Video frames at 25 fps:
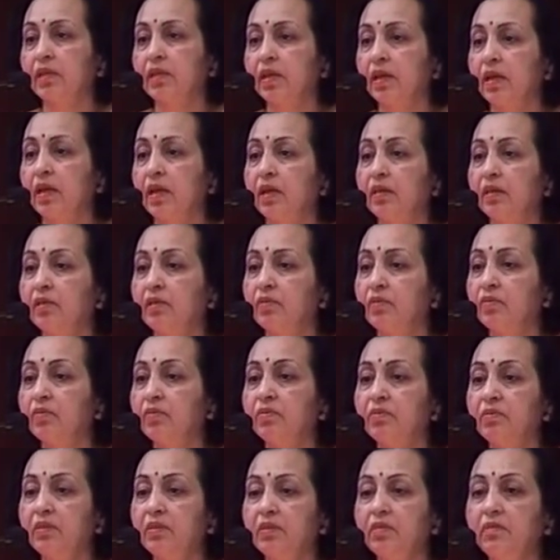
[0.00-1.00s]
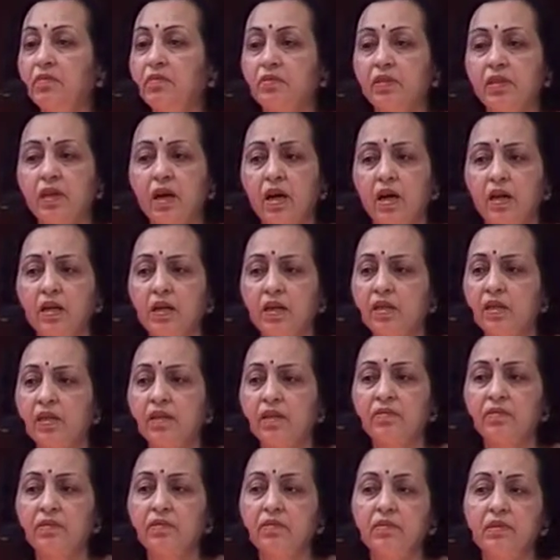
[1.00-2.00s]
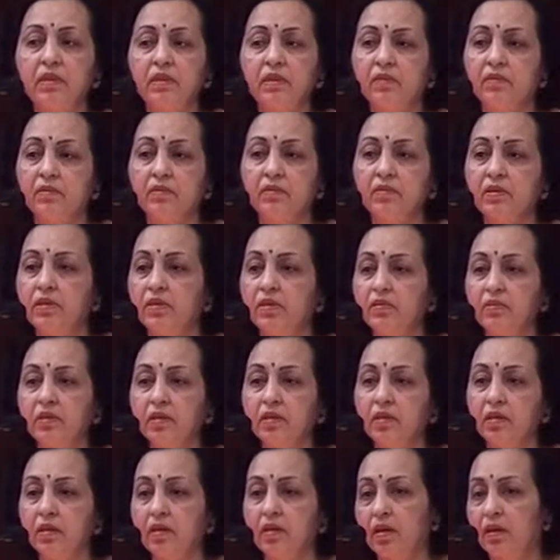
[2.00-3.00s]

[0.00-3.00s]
And so we hardly ever were doing